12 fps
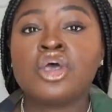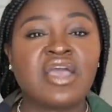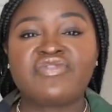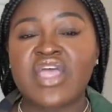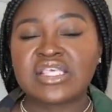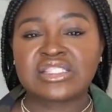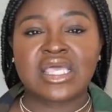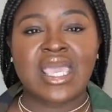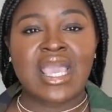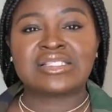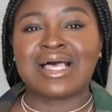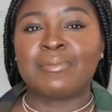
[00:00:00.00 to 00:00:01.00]
if that's the
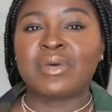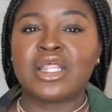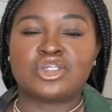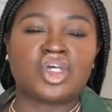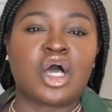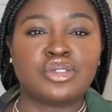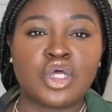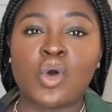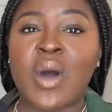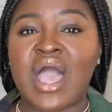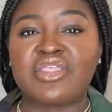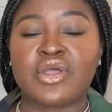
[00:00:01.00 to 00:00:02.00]
case I'm gonna let y'all know
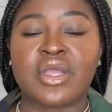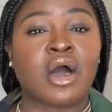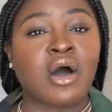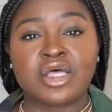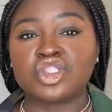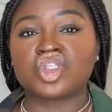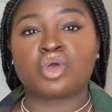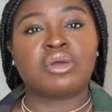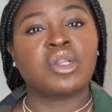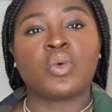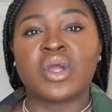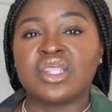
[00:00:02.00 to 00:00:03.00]
either on
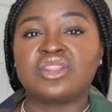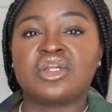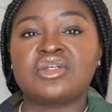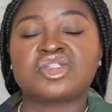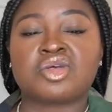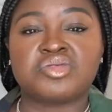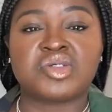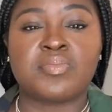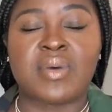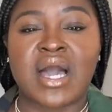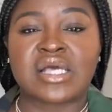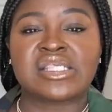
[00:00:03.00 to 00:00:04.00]
screen or in the description
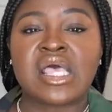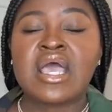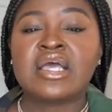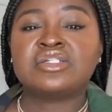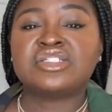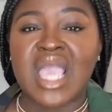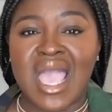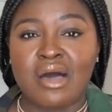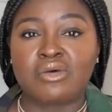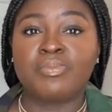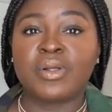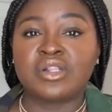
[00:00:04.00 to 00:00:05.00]
box
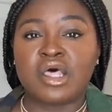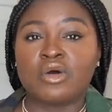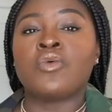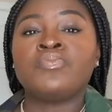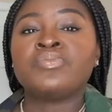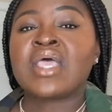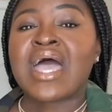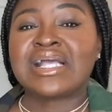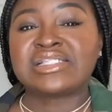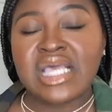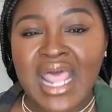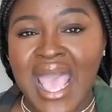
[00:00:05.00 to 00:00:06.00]
down below I
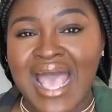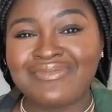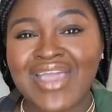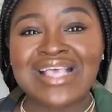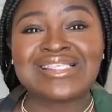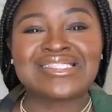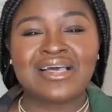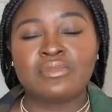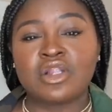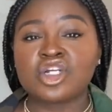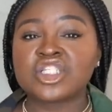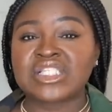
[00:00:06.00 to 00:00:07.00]
did have a
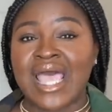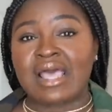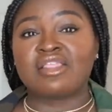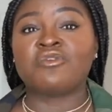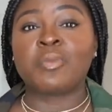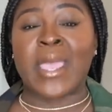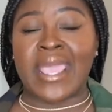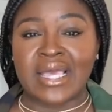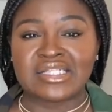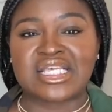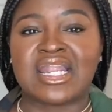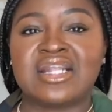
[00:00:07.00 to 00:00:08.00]
similar style of
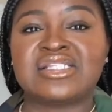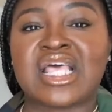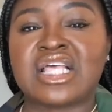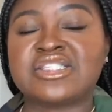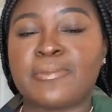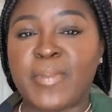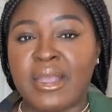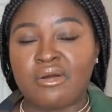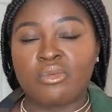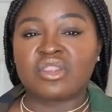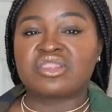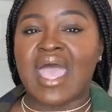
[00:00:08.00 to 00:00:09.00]
pant and I decided to pair
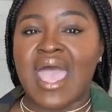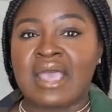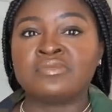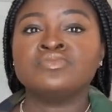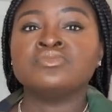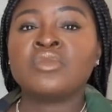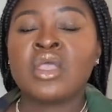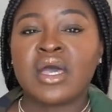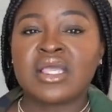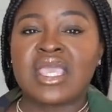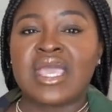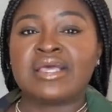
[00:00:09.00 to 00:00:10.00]
it with that
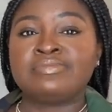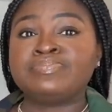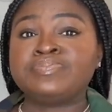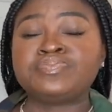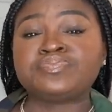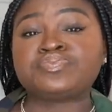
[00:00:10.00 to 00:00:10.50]
again